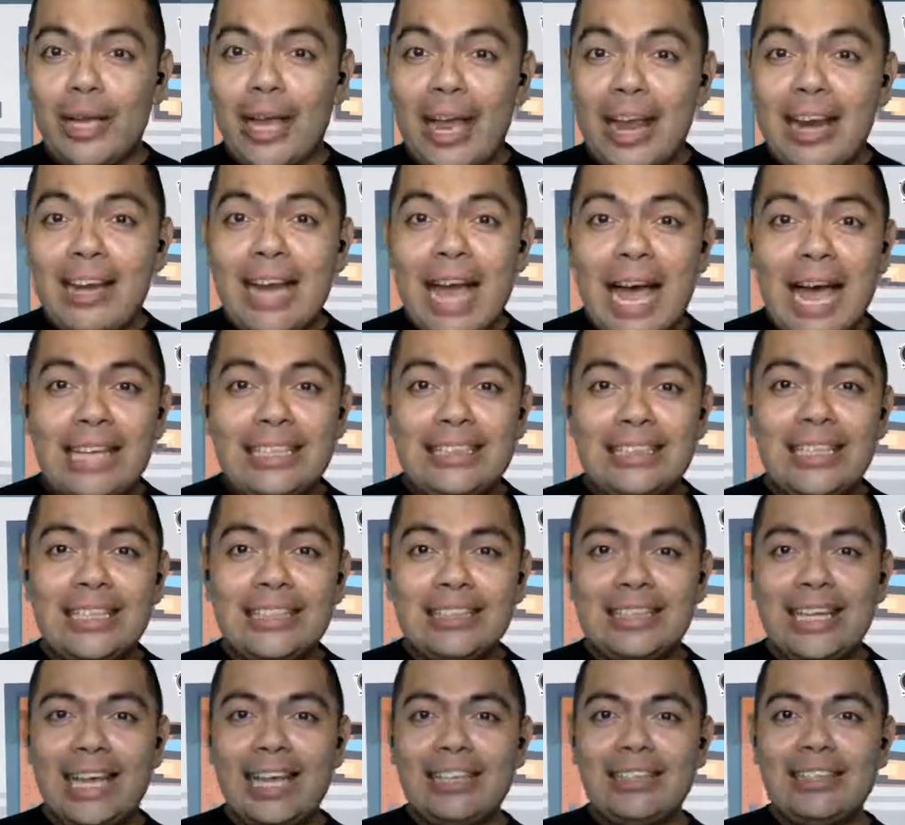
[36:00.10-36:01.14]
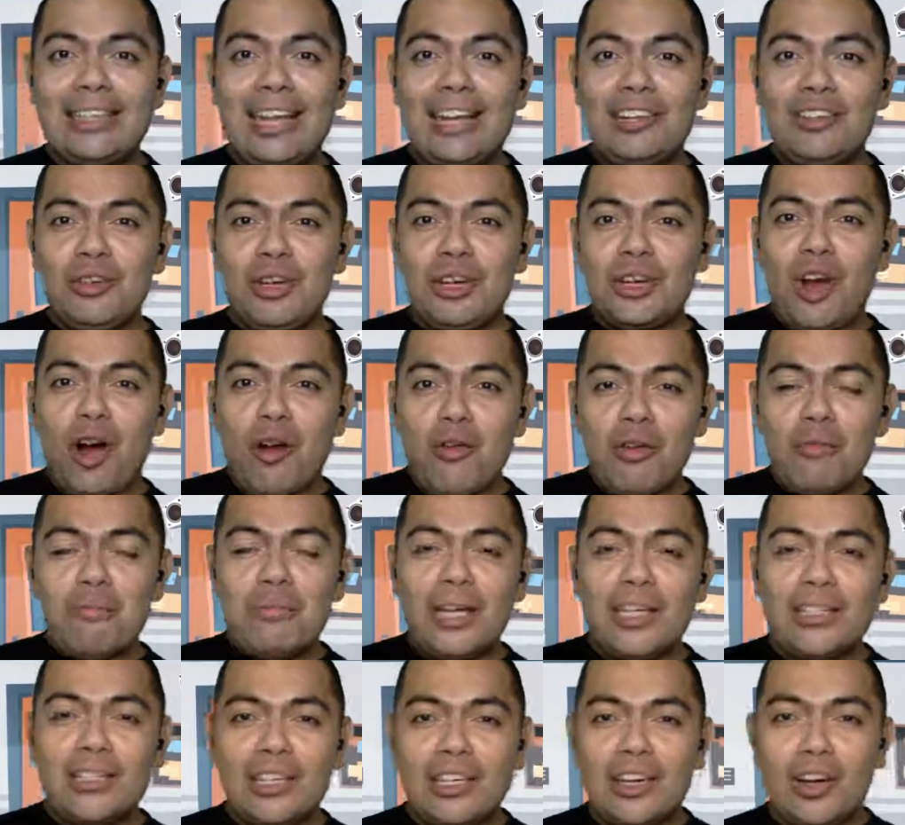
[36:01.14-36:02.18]
and I just can tell you a
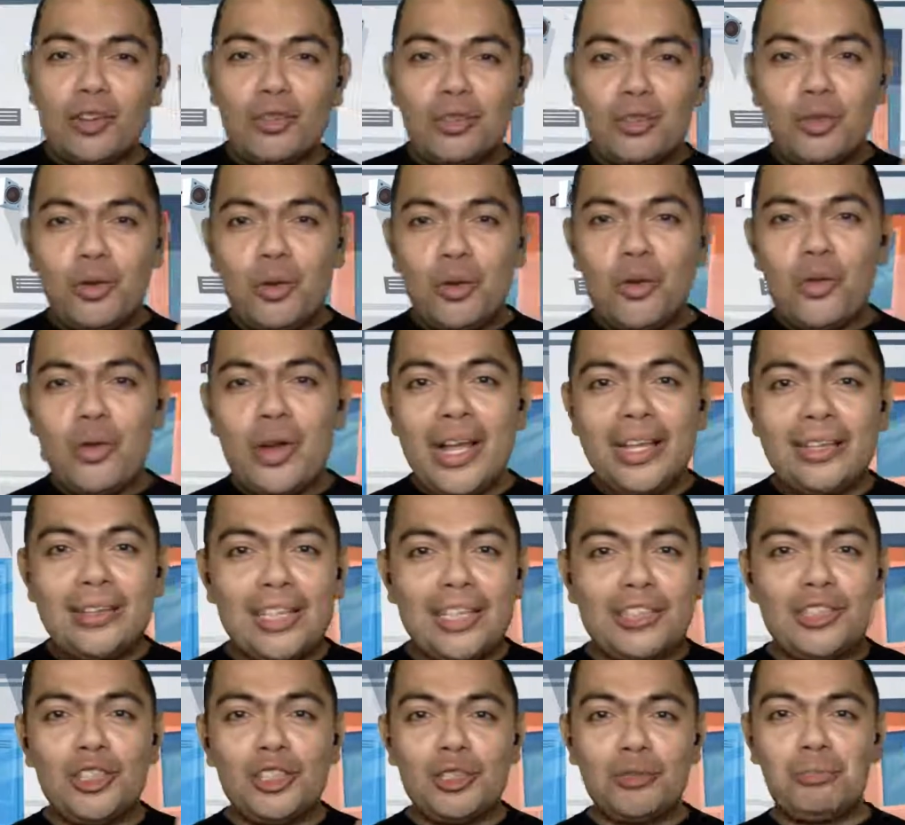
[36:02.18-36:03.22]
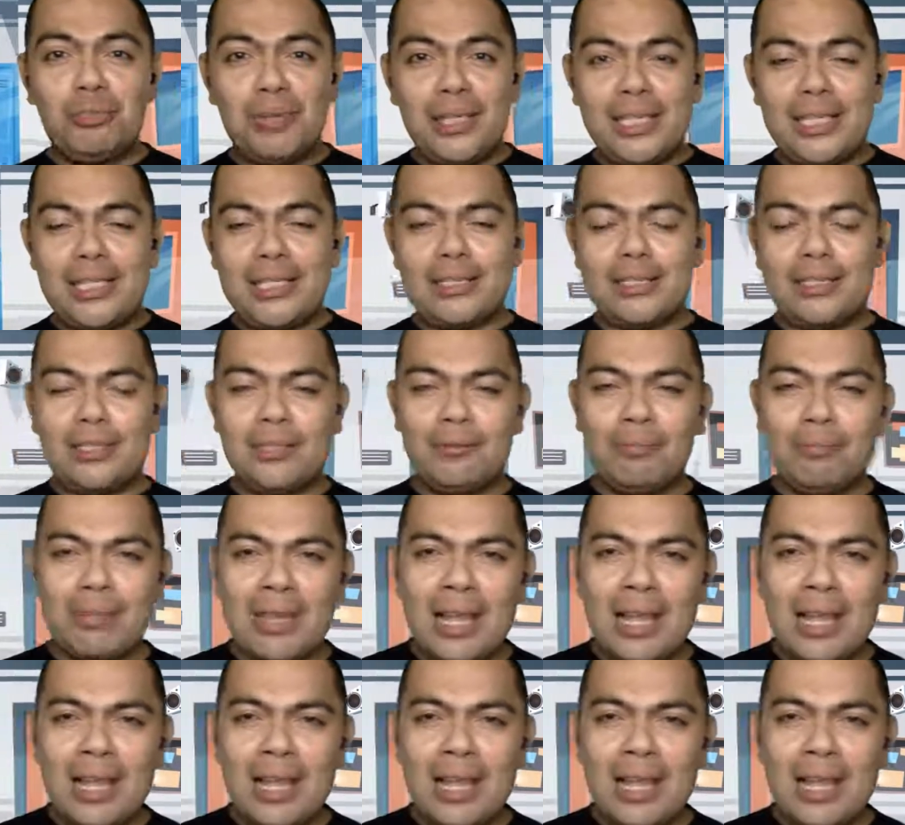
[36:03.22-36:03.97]
confirmation of two international speakers.